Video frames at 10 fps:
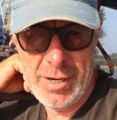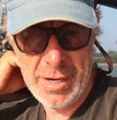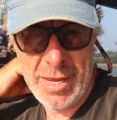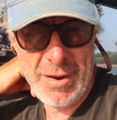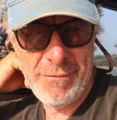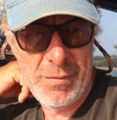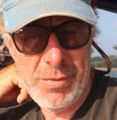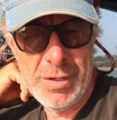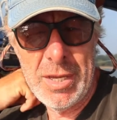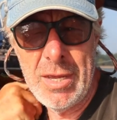I came
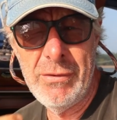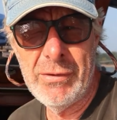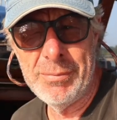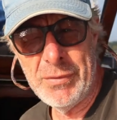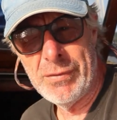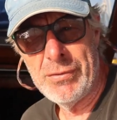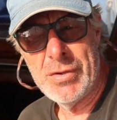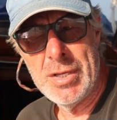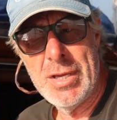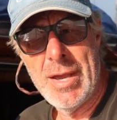from the Keys up to
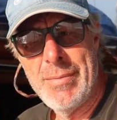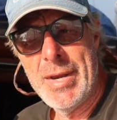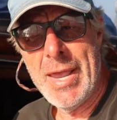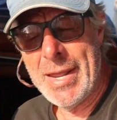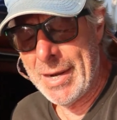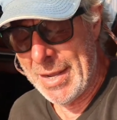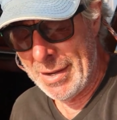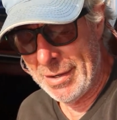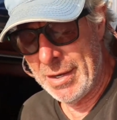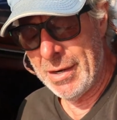Virginia. I've been hanging
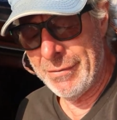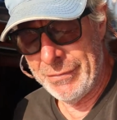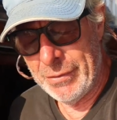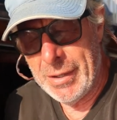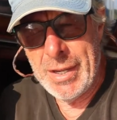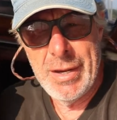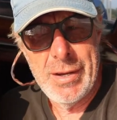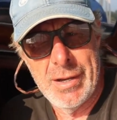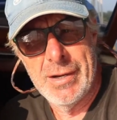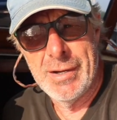out here for
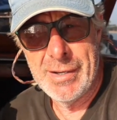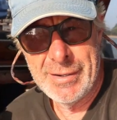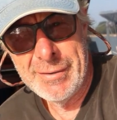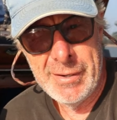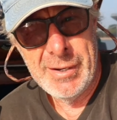like uh,